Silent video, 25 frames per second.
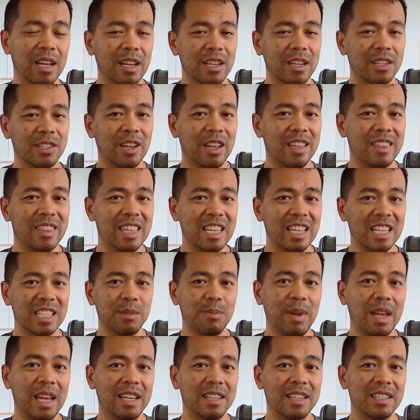So this
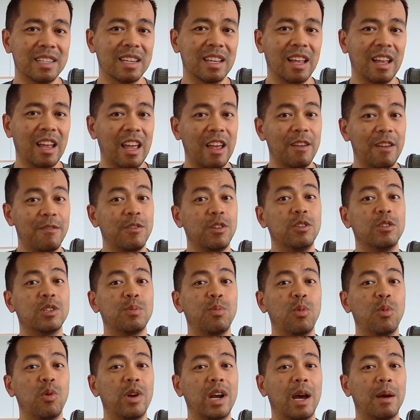means if you
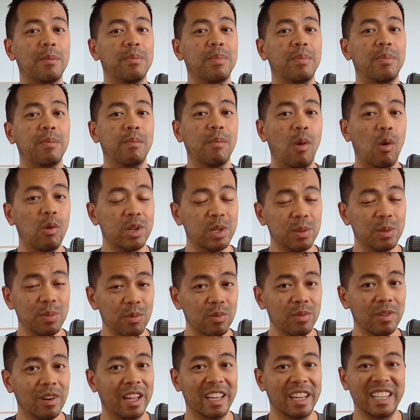spawn up multiple,
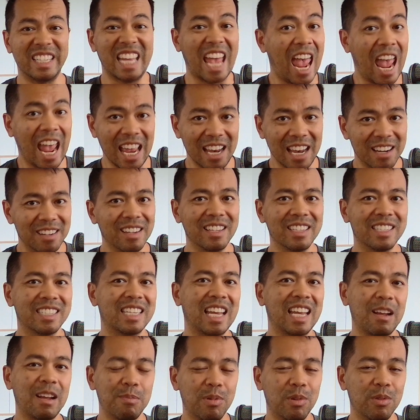like 10
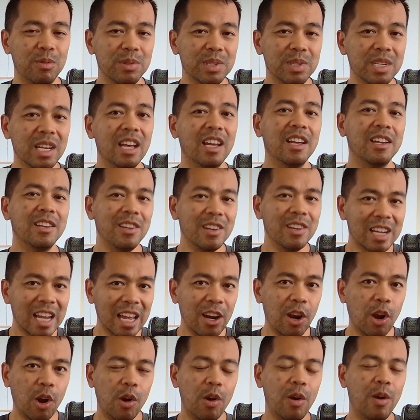stake pools, you
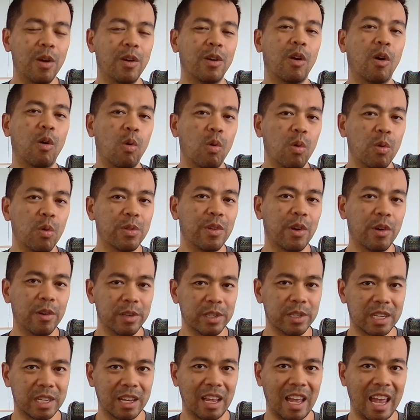can earn all
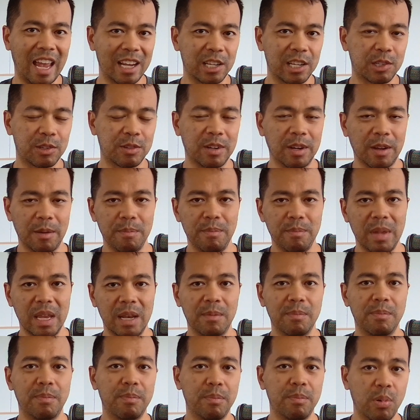those extra
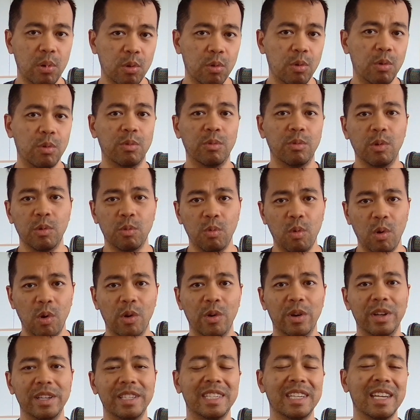min pool
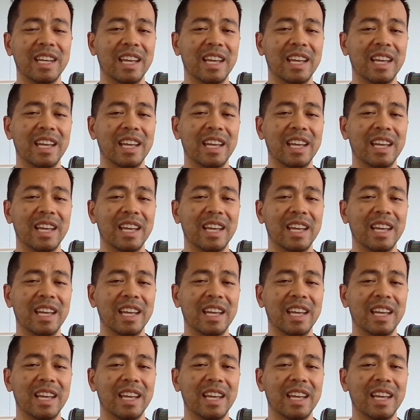rewards